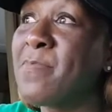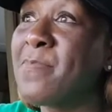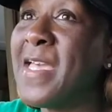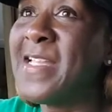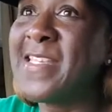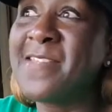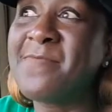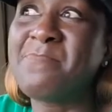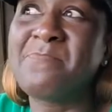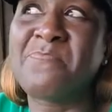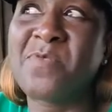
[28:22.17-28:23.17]
he did
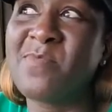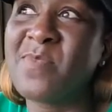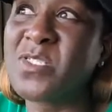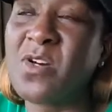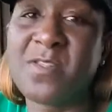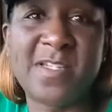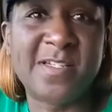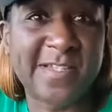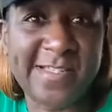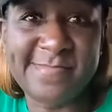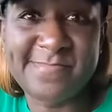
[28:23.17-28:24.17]
pretty much all the
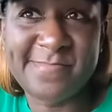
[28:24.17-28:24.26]
cooking.